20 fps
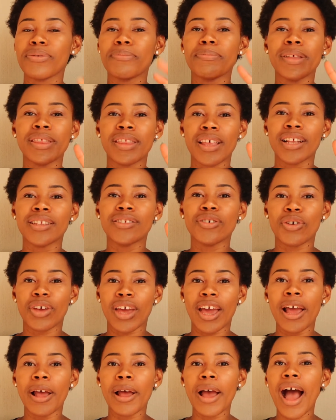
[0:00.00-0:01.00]
but that's
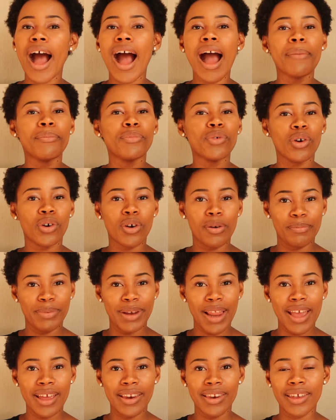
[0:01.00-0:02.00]
okay. I'm not
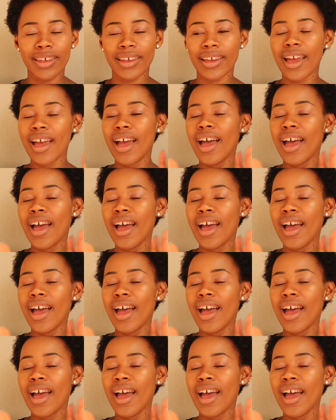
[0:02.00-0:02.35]
complaining.